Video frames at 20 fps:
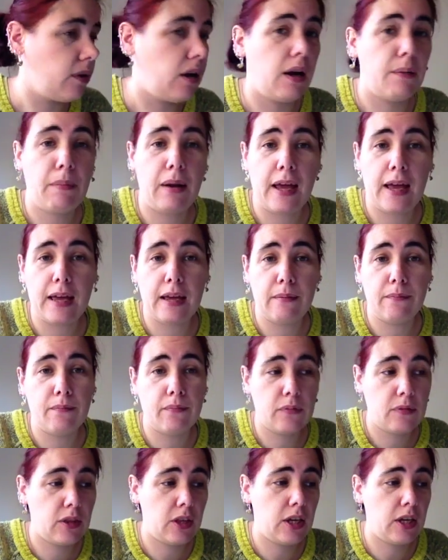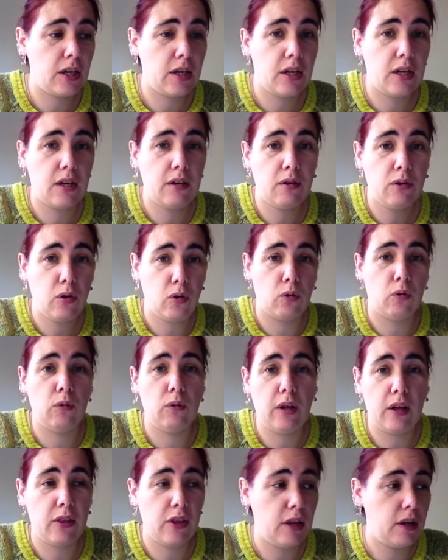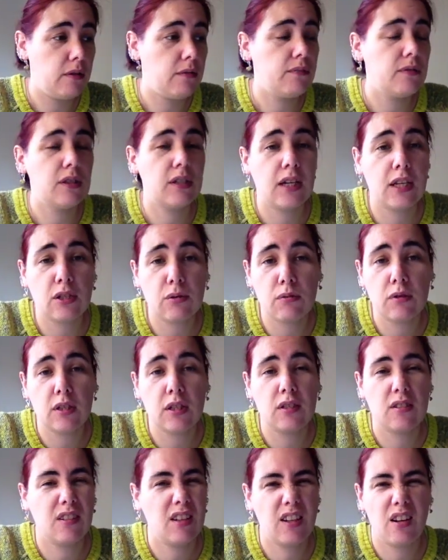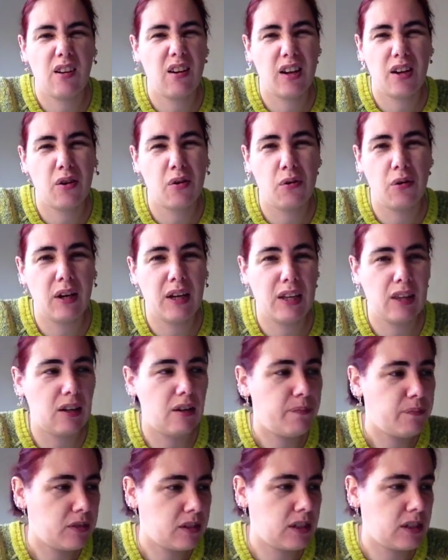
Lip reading: I blame the stashquisitions. I don't like call either.